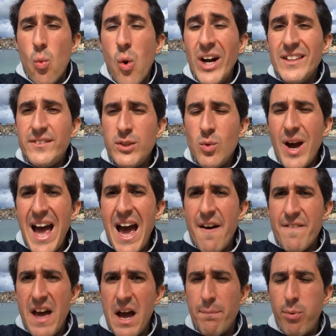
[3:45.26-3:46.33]
Once you
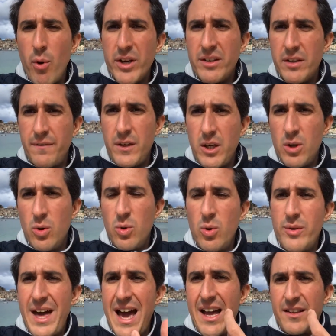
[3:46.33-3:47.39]
have that point of
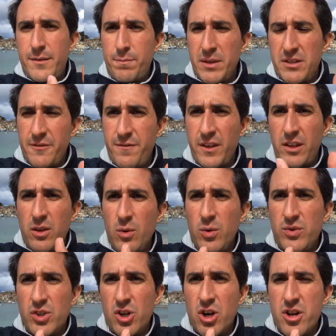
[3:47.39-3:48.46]
view, that specific
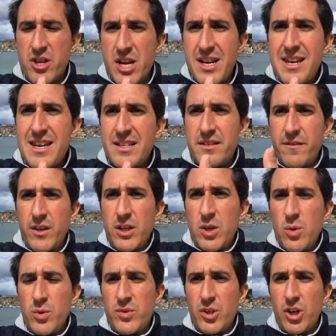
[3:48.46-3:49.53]
user, the needs of the
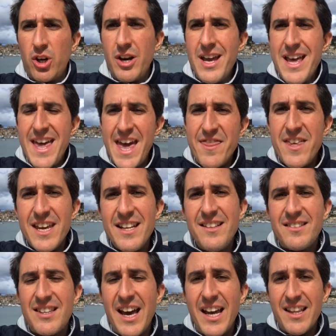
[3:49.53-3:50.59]
user, and the
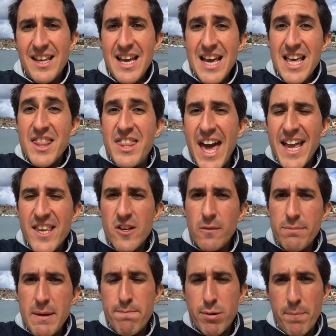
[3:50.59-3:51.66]
insight, then
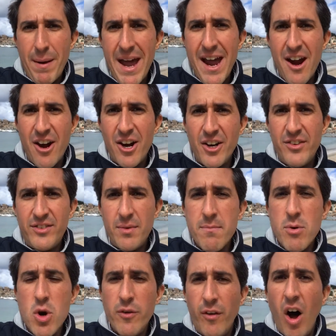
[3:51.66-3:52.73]
you'll be prepared to
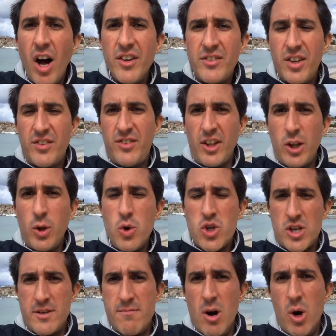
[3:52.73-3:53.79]
move on to
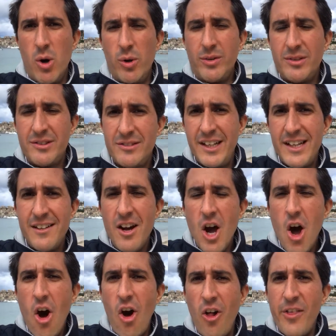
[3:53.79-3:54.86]
solution mode, right?
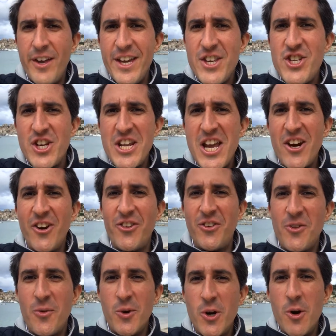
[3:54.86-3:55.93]
All the engineers
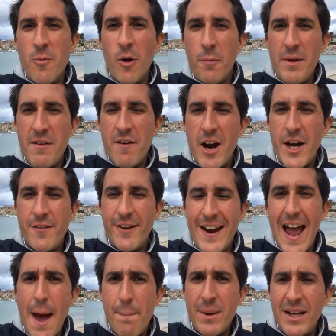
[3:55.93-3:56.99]
in the room will be very,
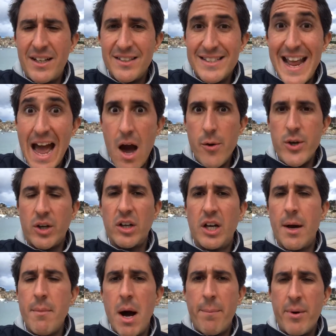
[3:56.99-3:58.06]
very happy because now you can
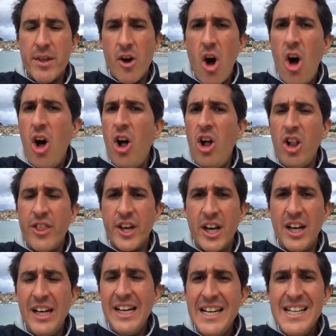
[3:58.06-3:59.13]
come up with all
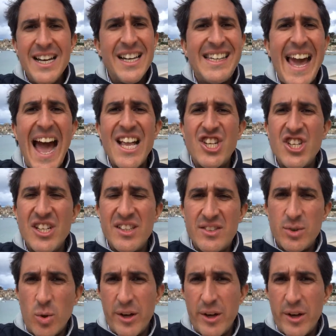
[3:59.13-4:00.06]
the gadgets